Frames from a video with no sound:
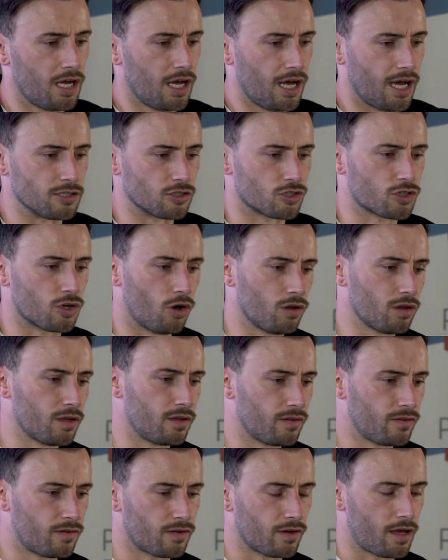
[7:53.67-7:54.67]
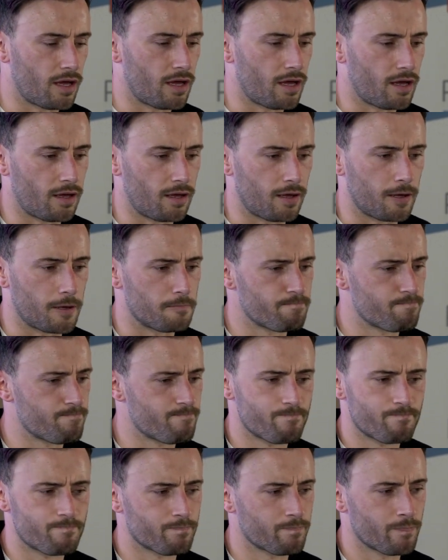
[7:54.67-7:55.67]
in Scotland,
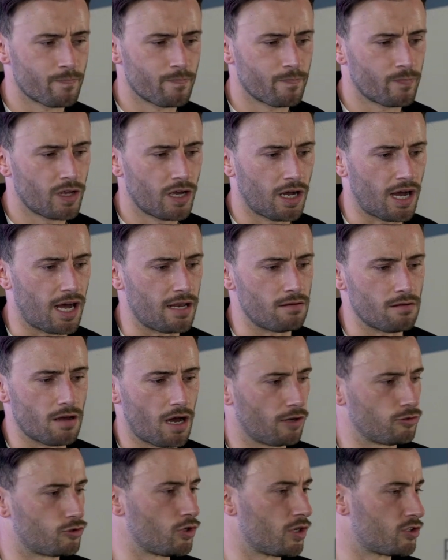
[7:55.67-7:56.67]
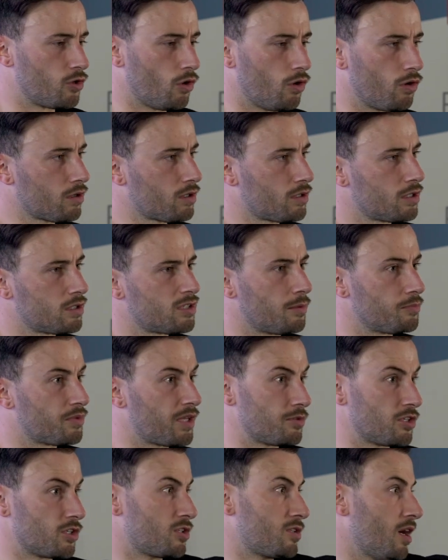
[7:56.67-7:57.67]
and I'll do a talk.
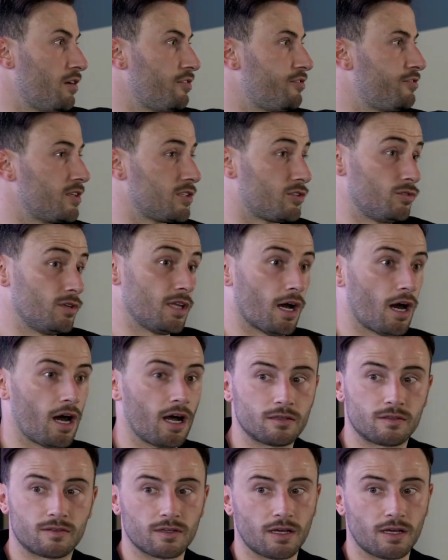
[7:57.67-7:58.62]
Sometimes it's tough. It's really hard.